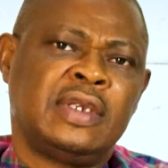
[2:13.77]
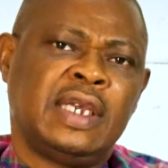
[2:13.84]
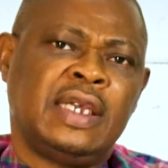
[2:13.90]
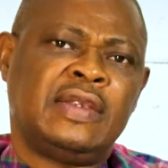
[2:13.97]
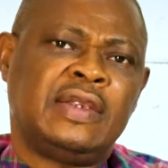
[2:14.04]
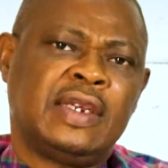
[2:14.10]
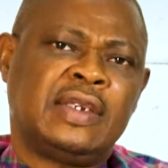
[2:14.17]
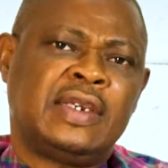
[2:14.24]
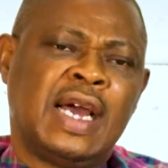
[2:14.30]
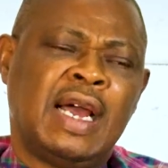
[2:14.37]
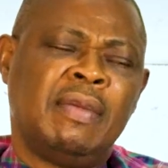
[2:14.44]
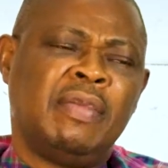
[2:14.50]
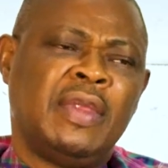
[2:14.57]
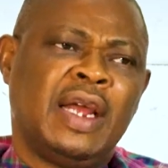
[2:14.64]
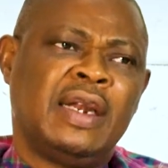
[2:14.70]
It's a
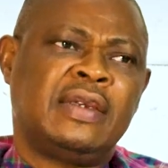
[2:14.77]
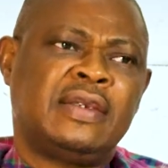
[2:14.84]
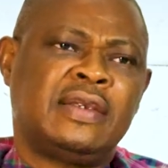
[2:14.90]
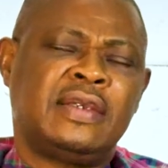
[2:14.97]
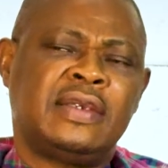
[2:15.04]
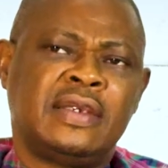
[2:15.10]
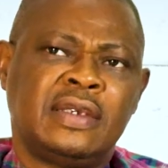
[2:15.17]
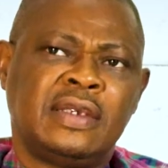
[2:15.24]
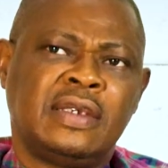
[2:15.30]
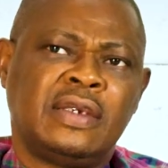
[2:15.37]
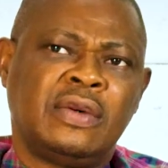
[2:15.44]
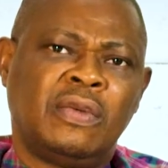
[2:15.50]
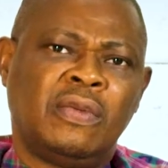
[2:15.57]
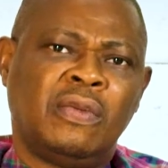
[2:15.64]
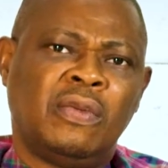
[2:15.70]
time that
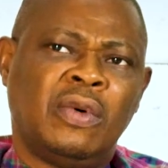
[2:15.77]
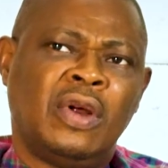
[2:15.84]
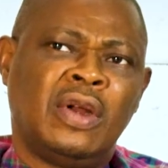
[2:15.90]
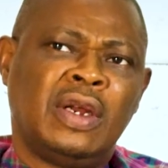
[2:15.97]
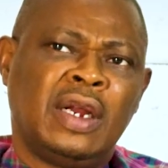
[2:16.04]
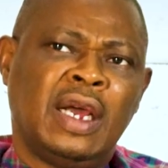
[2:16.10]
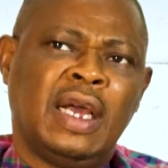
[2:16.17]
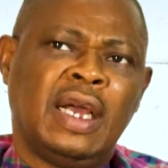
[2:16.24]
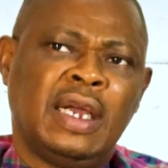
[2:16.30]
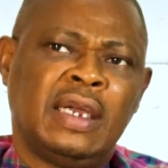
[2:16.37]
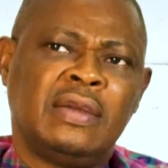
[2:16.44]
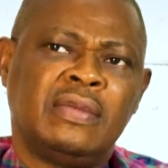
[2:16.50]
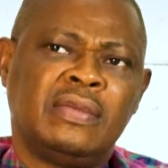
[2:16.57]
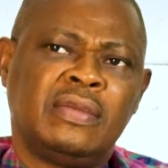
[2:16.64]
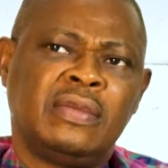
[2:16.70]
one has